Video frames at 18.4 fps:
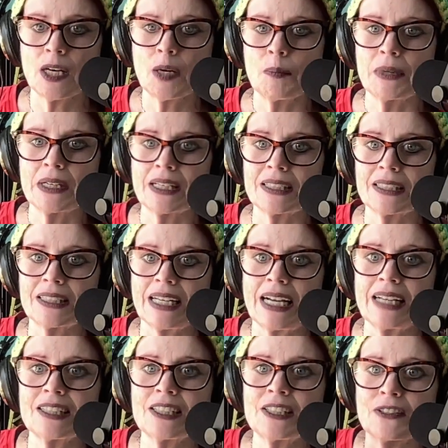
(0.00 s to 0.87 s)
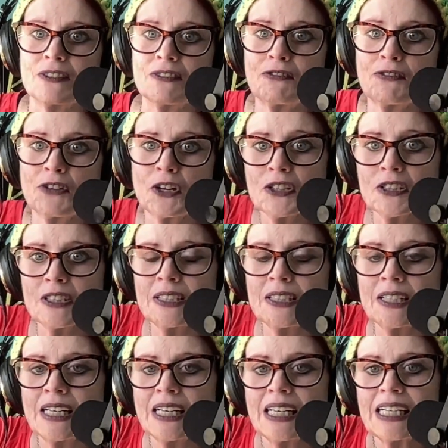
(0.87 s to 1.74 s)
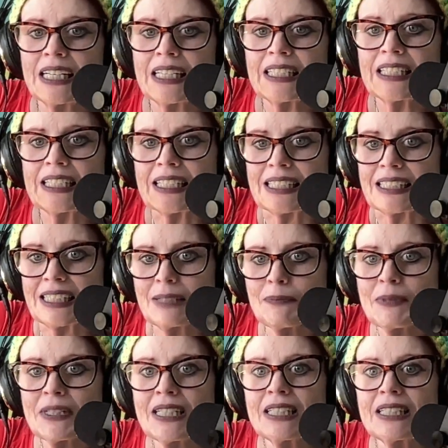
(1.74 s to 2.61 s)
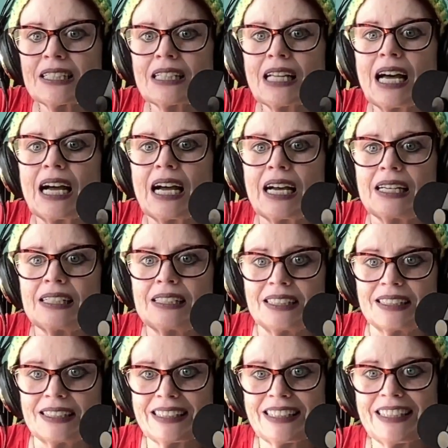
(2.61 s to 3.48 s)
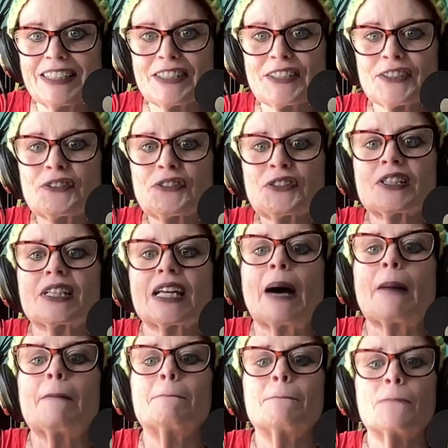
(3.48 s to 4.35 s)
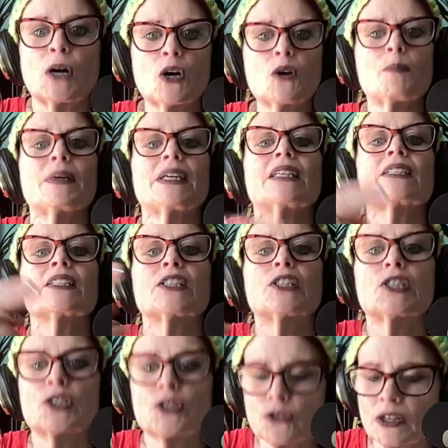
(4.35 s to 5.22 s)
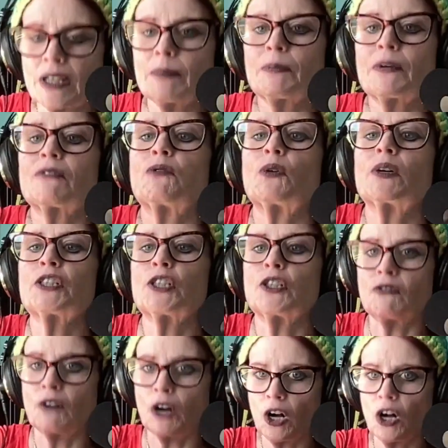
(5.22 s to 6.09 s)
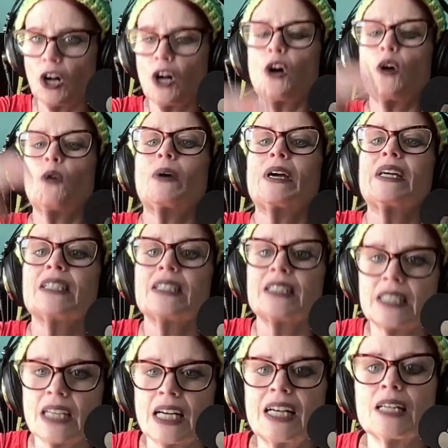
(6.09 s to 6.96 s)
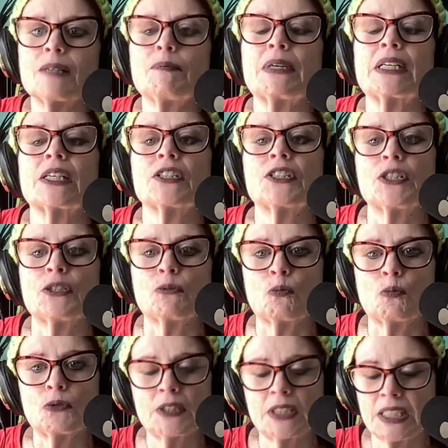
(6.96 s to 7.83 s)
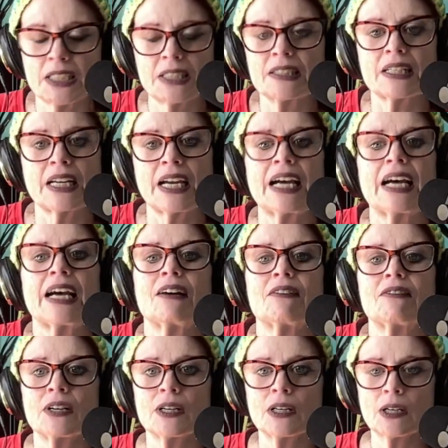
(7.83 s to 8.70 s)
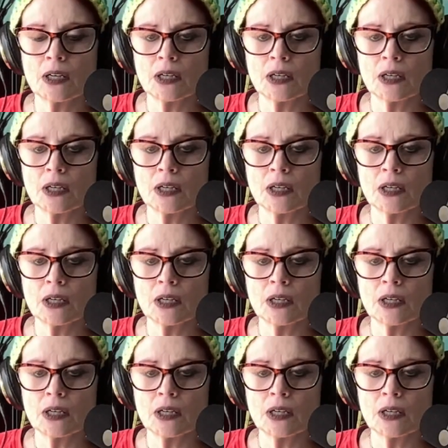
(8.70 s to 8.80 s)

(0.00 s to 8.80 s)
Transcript: because that's the first slippity slide that leads you to that Möbius strip of what you've always done because you didn't have